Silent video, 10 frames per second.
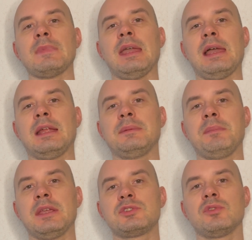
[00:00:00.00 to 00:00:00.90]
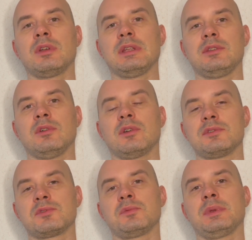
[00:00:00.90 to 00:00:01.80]
and make sure that you're
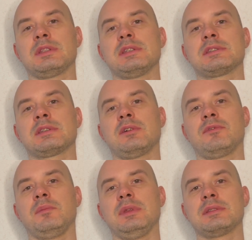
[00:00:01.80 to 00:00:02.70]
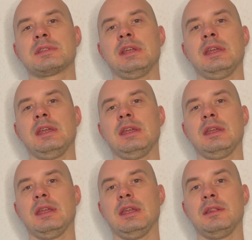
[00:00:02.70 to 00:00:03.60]
consuming these coffee beans
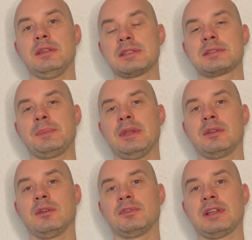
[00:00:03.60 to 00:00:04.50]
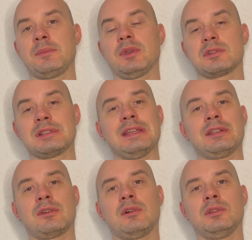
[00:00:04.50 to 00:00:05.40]
in this period of time, because
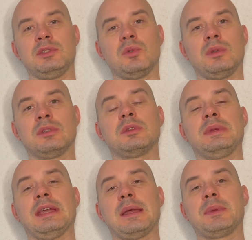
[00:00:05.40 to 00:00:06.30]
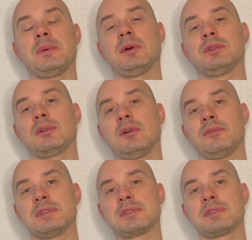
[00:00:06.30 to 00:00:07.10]
later on you will not be happy about your coffee.